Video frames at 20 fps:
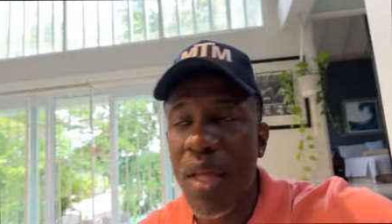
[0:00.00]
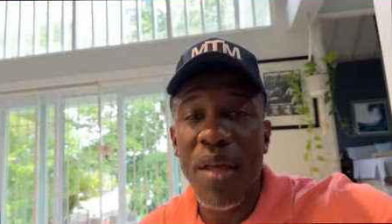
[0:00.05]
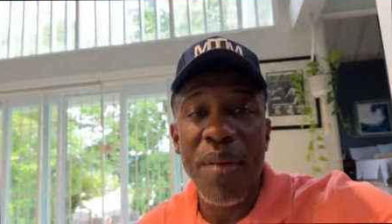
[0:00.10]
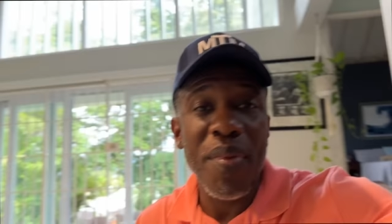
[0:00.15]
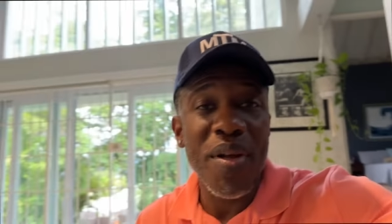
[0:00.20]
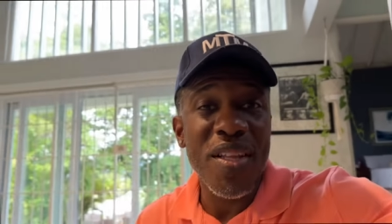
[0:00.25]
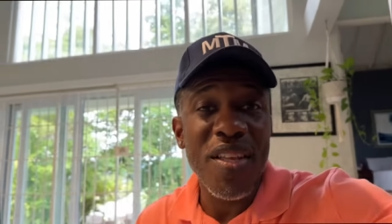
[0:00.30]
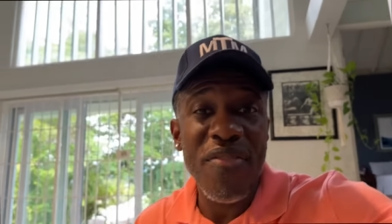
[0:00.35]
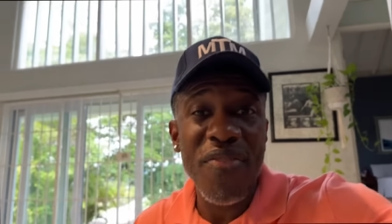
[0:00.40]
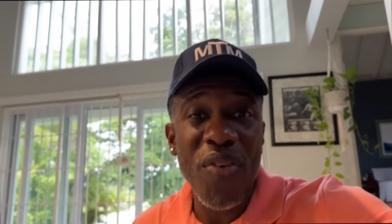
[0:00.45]

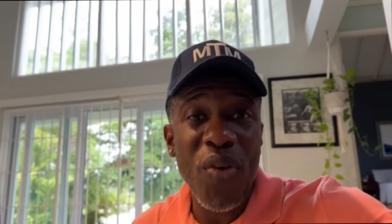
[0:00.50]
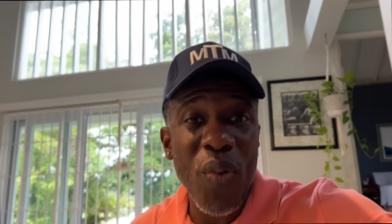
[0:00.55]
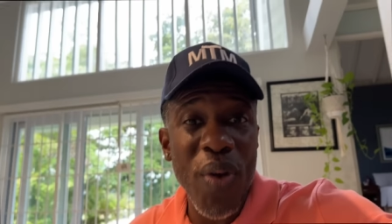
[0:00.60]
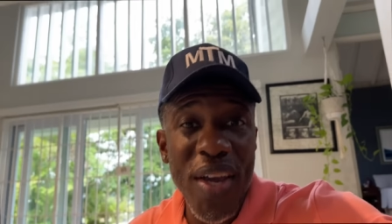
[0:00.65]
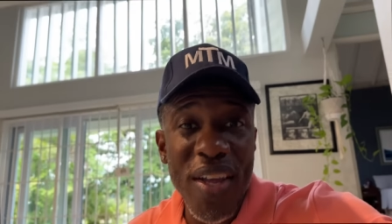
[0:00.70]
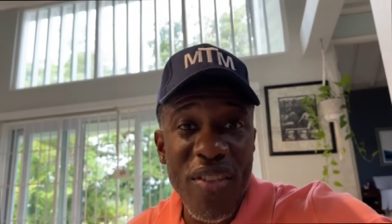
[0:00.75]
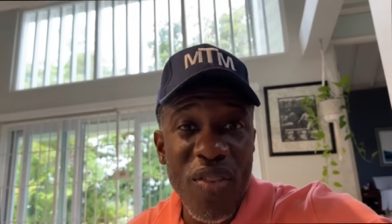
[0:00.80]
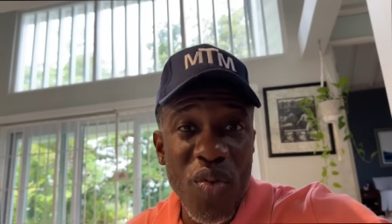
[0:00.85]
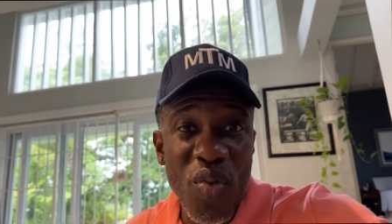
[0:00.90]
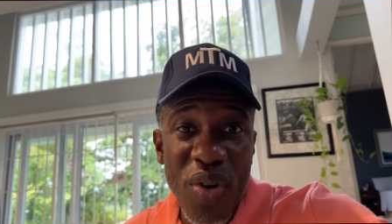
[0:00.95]
But if you
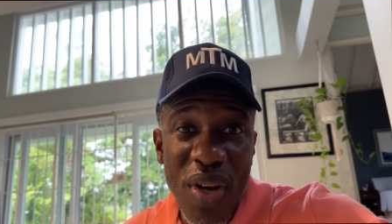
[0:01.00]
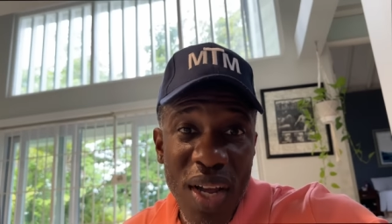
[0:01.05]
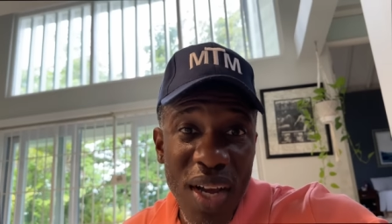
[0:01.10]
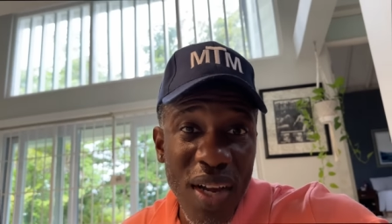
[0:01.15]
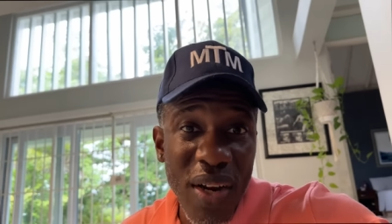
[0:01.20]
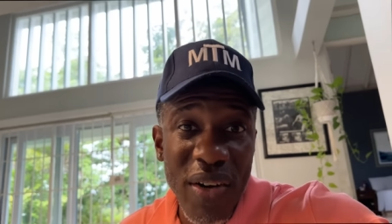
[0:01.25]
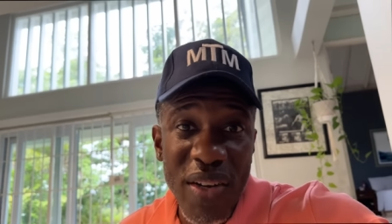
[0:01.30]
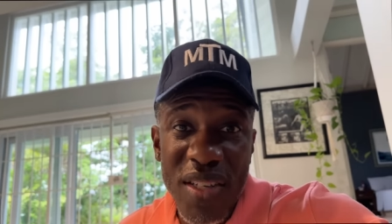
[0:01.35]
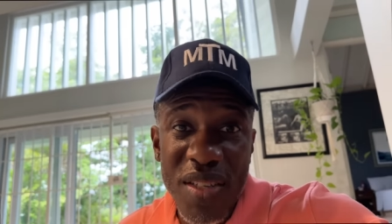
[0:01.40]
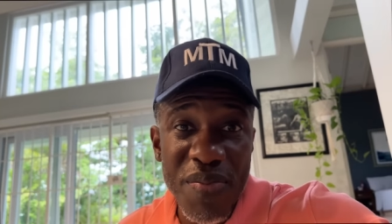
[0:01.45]
wait too
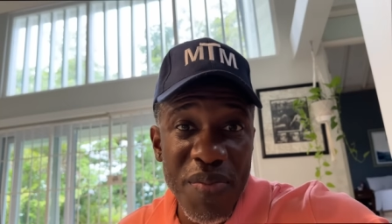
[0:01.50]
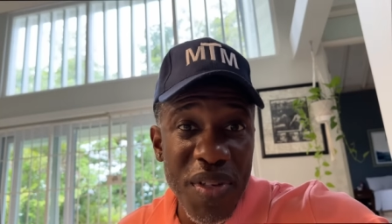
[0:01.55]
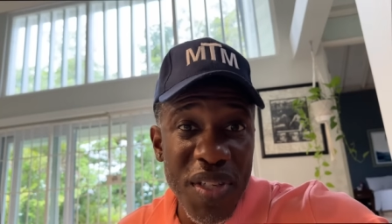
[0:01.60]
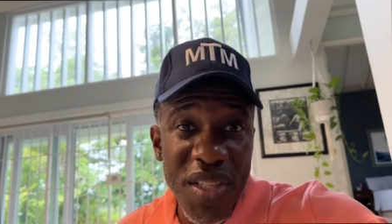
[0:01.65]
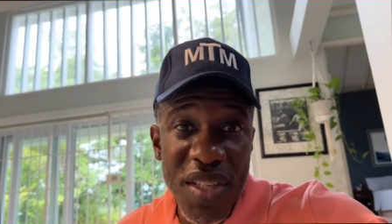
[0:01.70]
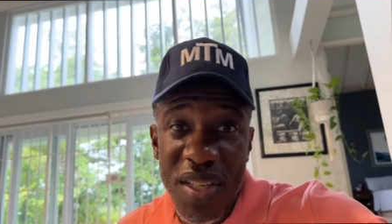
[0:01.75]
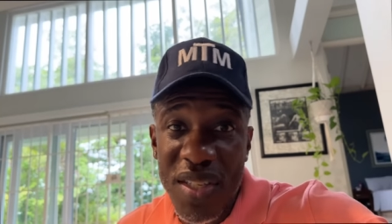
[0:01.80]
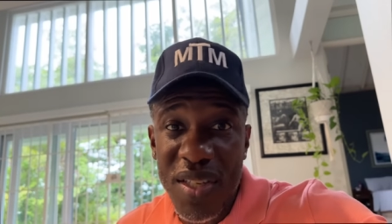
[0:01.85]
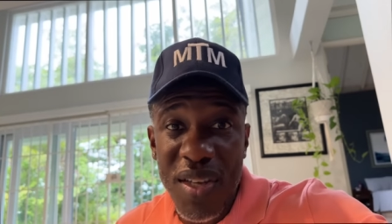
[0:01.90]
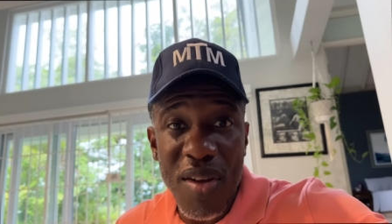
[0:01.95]
long,
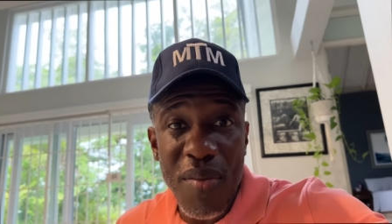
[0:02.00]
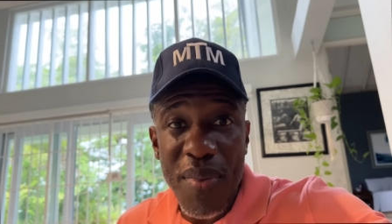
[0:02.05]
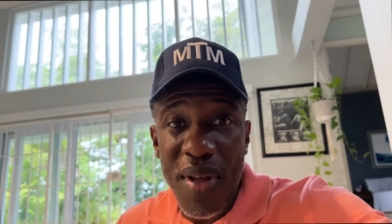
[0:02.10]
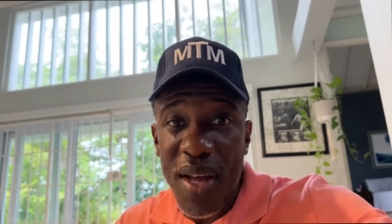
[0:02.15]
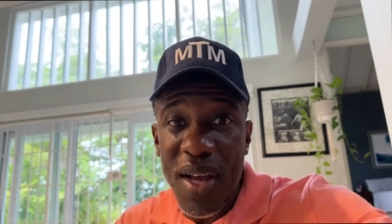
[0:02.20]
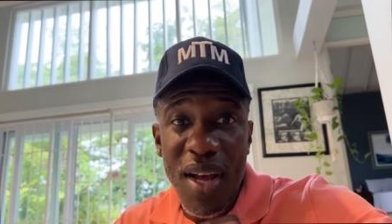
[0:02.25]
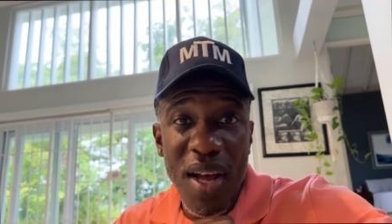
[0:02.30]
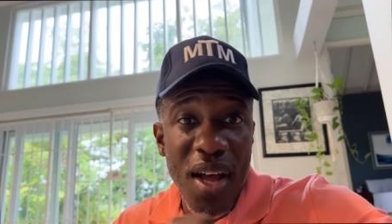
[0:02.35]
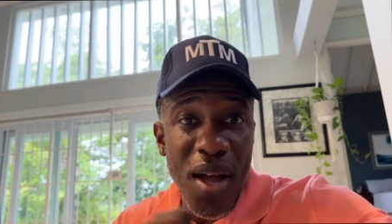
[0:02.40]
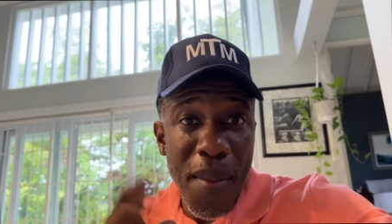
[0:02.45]
Christmas just come
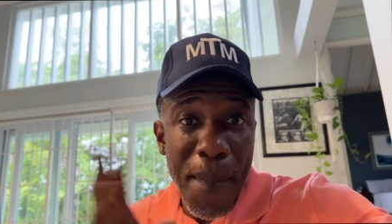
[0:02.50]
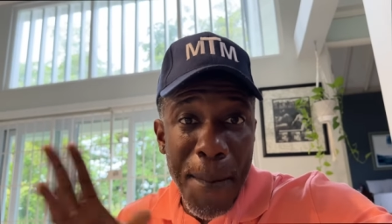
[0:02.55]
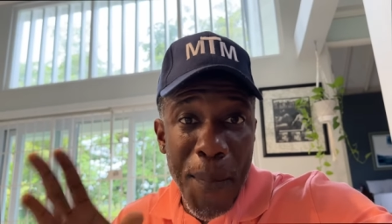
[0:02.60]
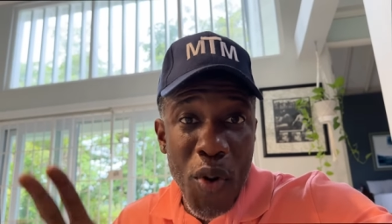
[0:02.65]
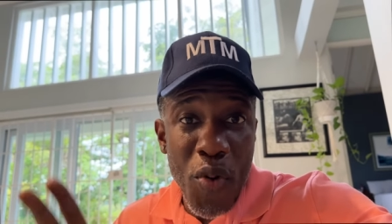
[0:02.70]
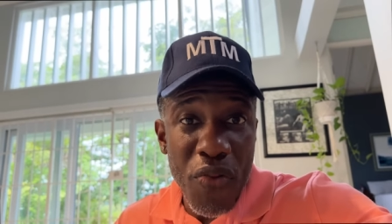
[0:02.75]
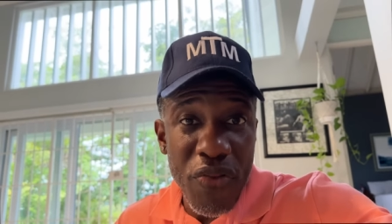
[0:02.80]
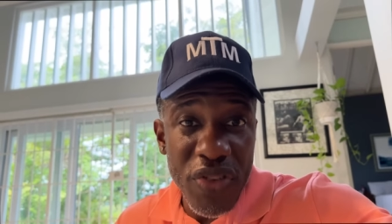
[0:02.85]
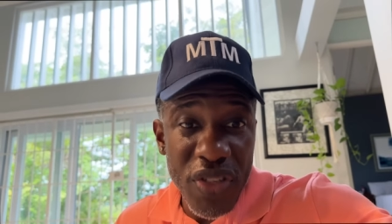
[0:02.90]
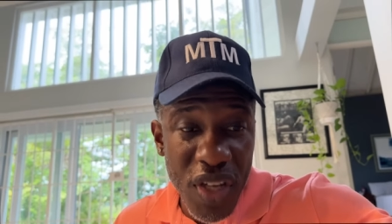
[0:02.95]
and go and
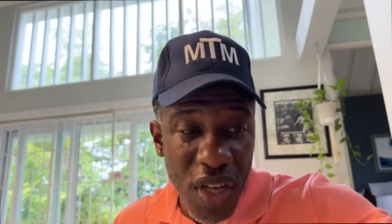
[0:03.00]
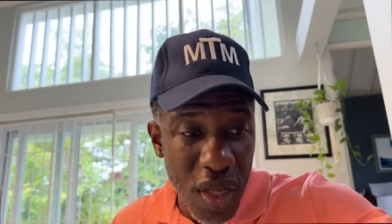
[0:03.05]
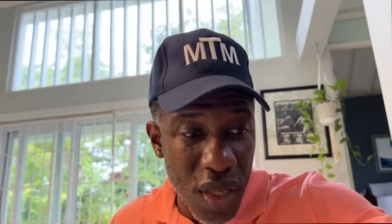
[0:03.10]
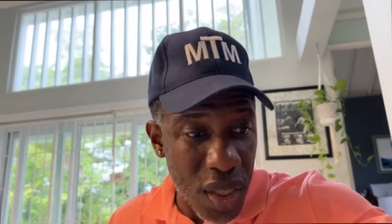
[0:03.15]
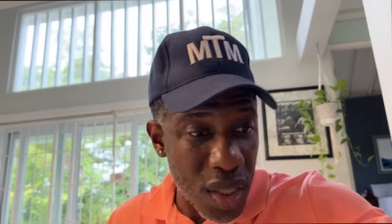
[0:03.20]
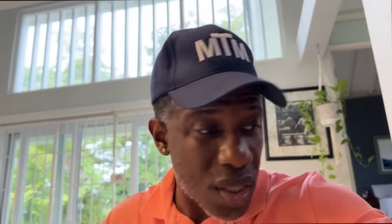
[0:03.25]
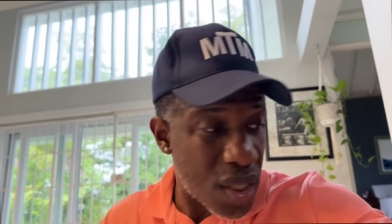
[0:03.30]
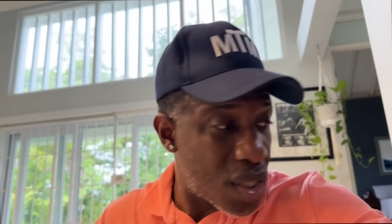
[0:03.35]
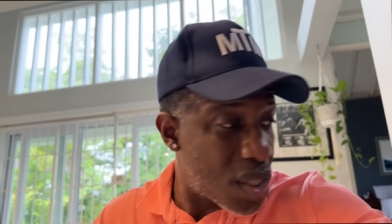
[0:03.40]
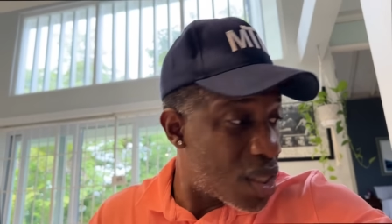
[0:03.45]
poofs
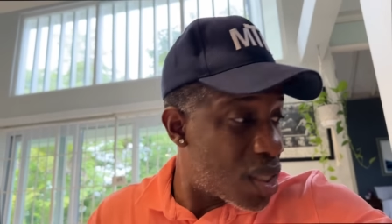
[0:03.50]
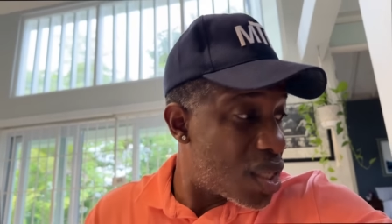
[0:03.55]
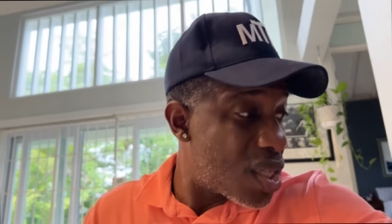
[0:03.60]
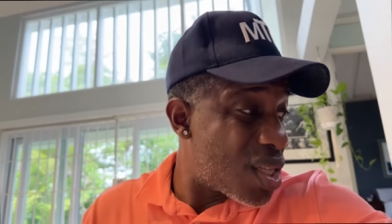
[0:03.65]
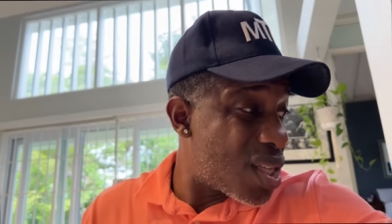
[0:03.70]
up.